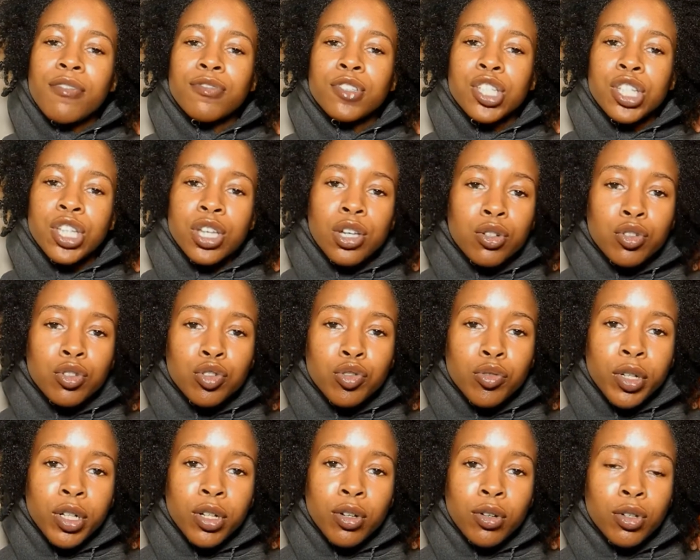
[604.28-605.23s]

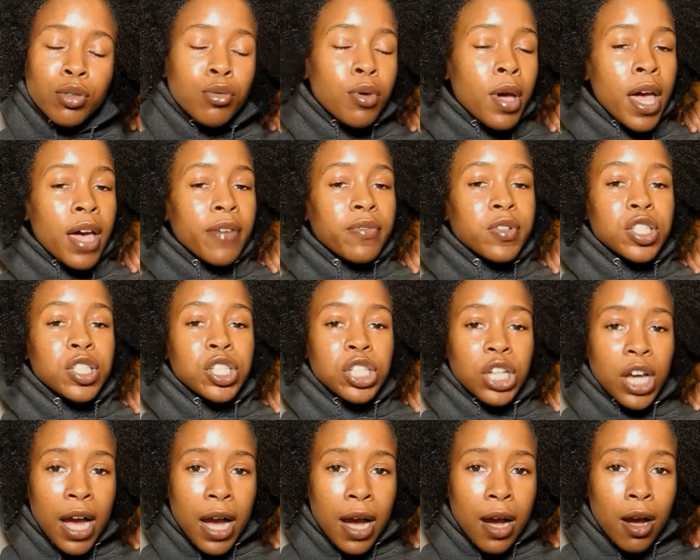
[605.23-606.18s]
children or you have a
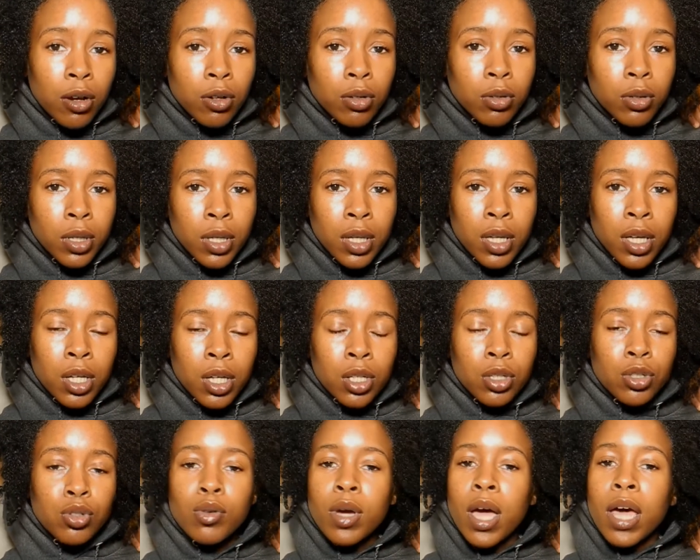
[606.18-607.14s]
child,
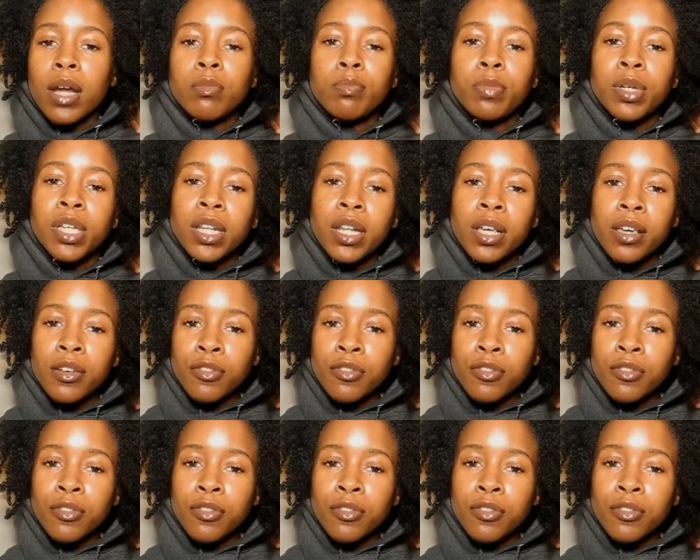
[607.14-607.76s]
you got to be there